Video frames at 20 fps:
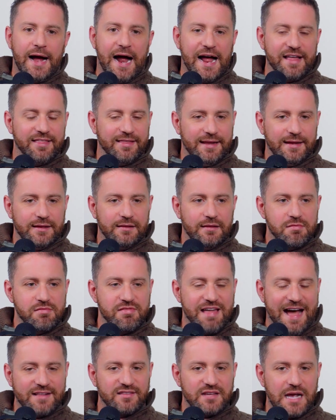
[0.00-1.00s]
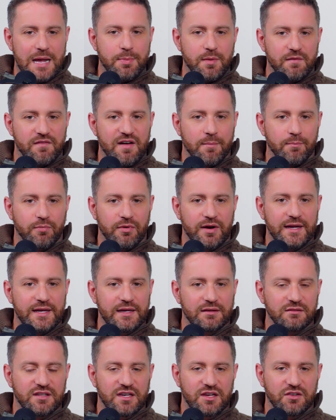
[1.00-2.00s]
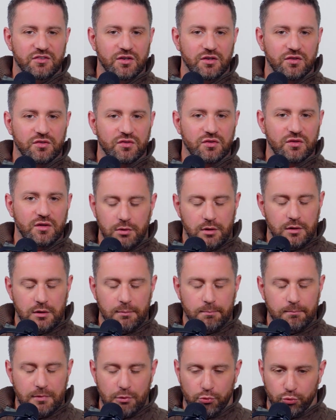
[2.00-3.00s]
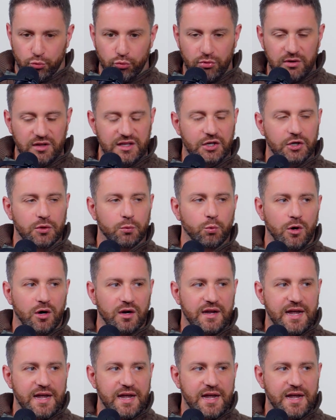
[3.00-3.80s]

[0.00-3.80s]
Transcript: I think that type of upbringing teaches a really good work